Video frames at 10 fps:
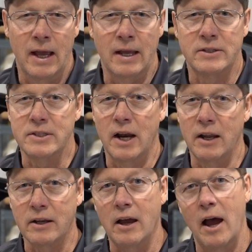It's not
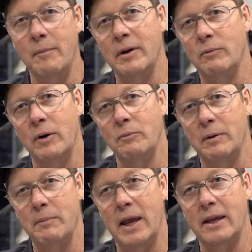uncommon when
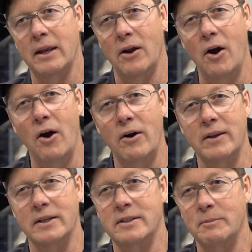we make it
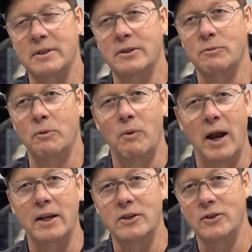hard that somebody says, well,
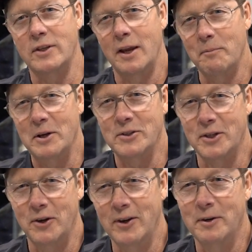why did you take my
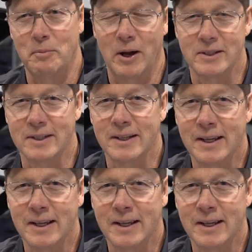security deposit?